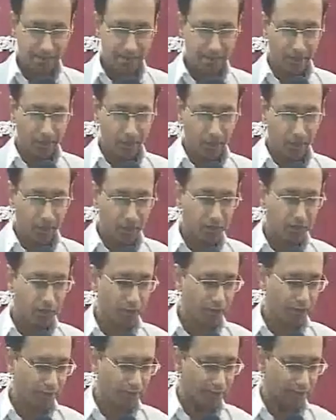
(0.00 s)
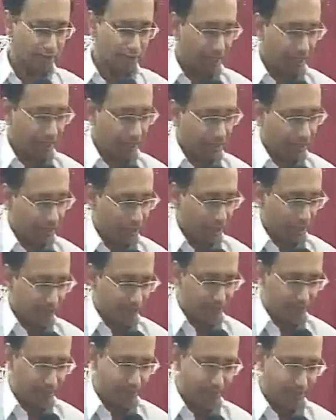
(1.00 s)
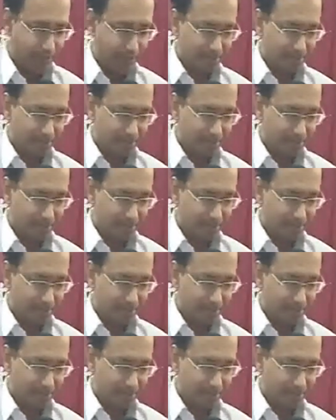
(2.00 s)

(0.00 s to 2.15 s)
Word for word: endures forever. Hallelujah.